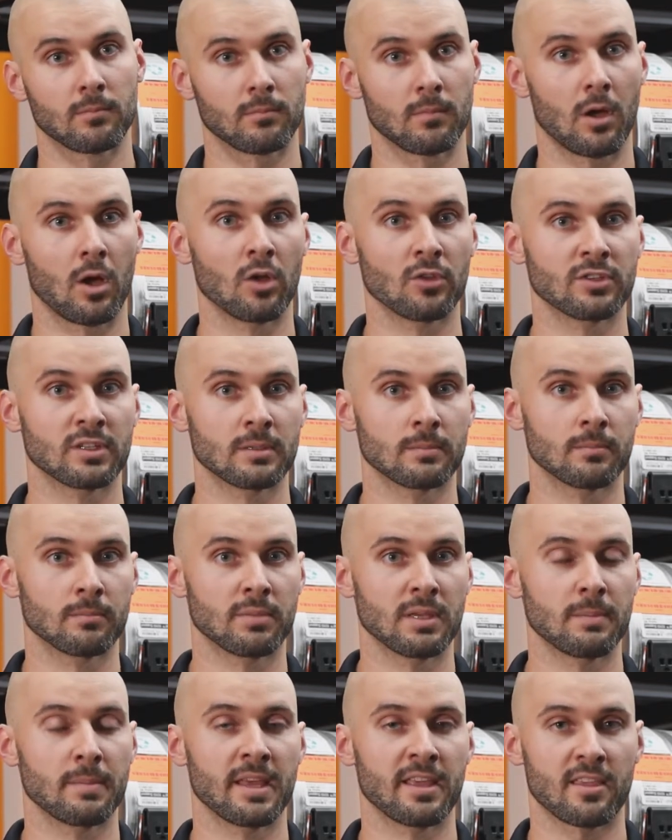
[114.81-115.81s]
ULTEM
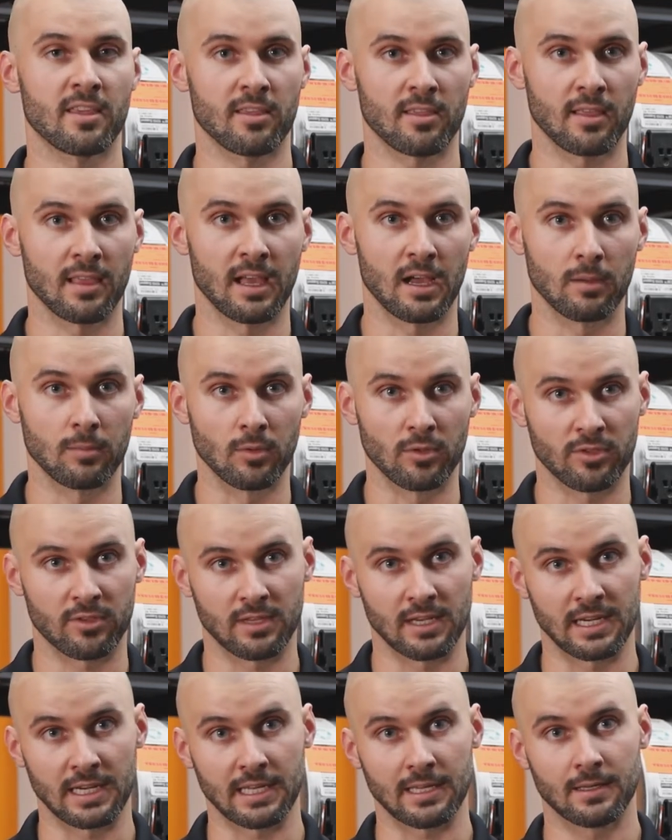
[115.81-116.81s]
B-Basis Allowable
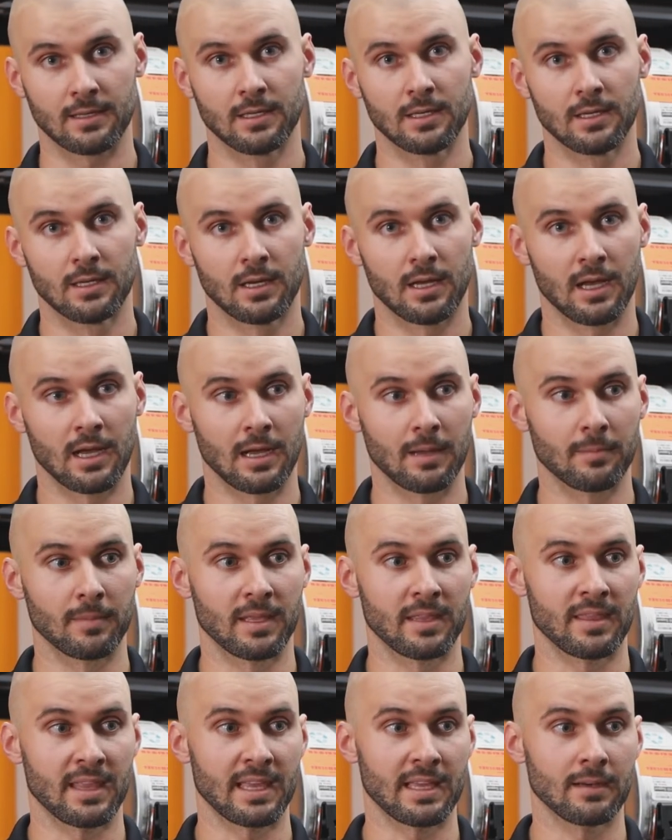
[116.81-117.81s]
study.
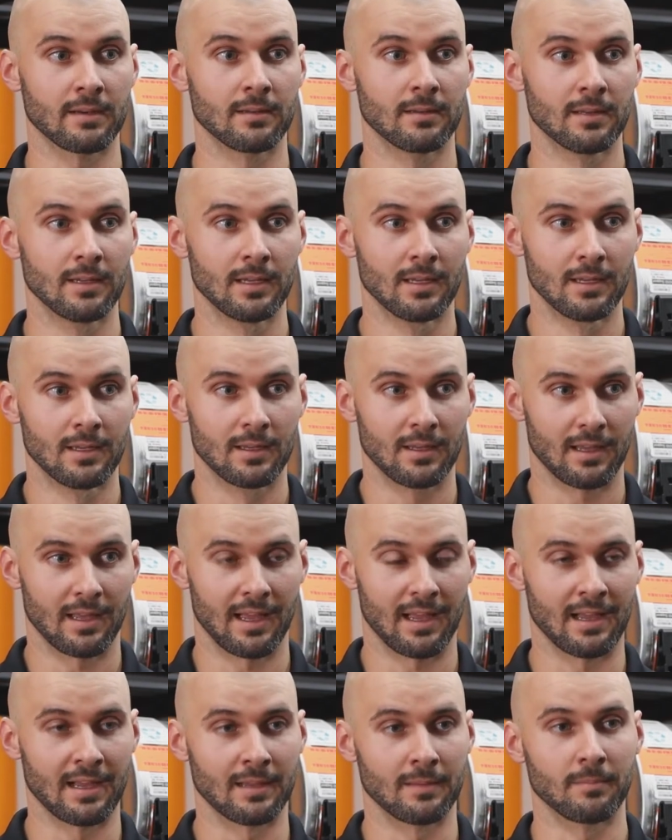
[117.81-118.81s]
And then
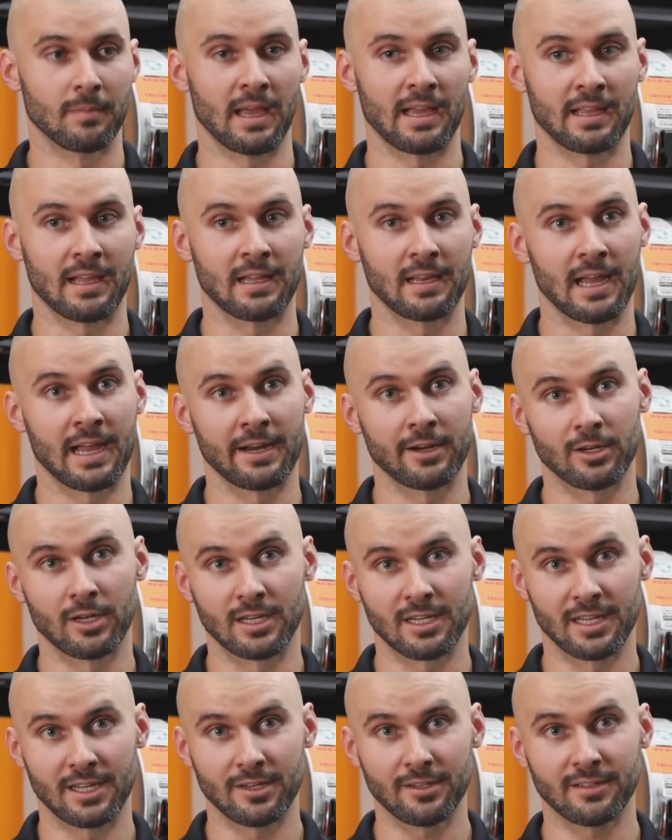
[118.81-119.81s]
I got hired
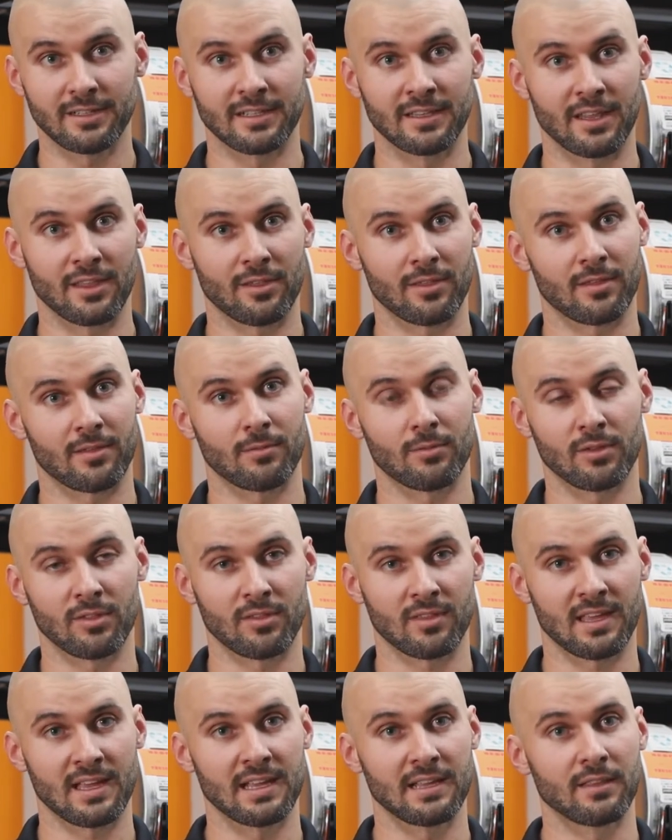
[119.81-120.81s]
on here, and this
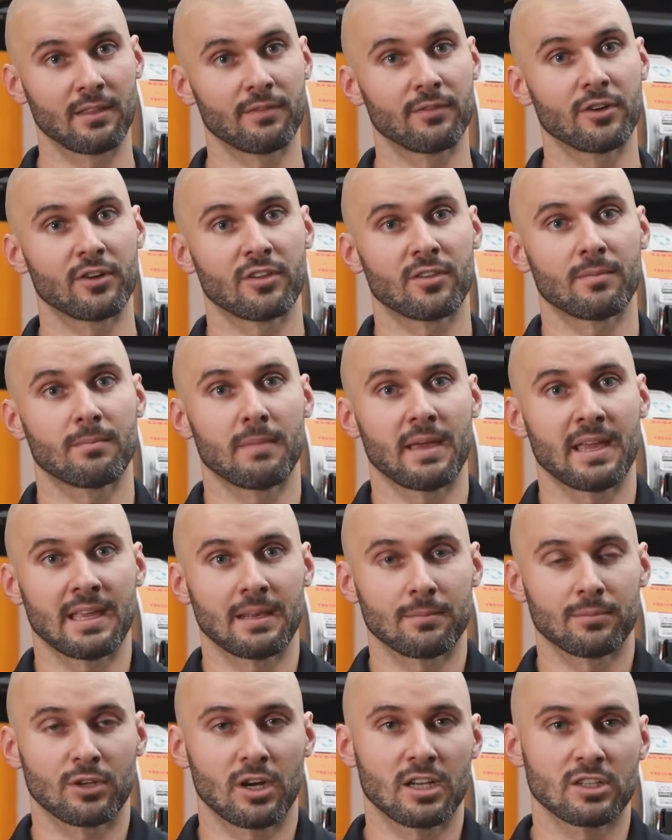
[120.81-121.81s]
was kind of the first
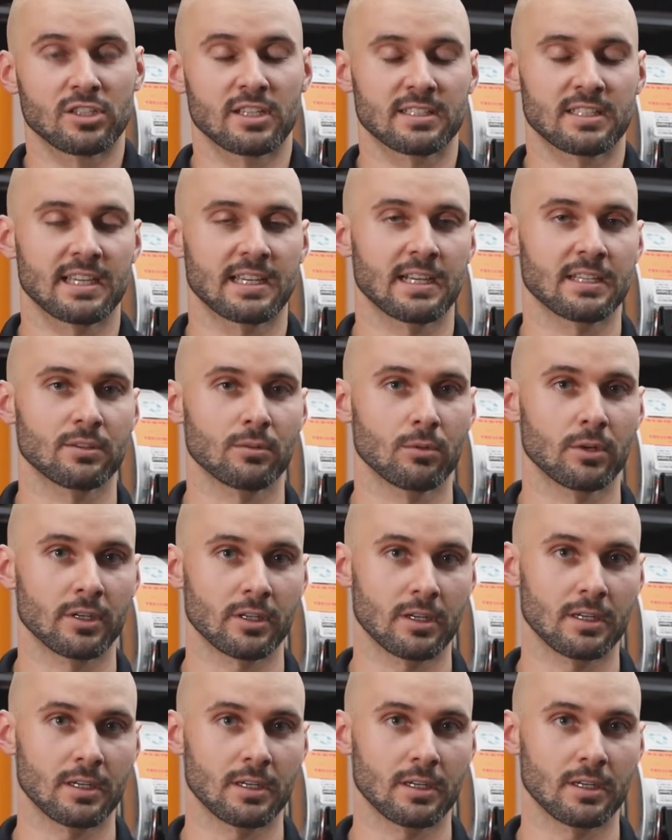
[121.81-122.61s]
main project I got to work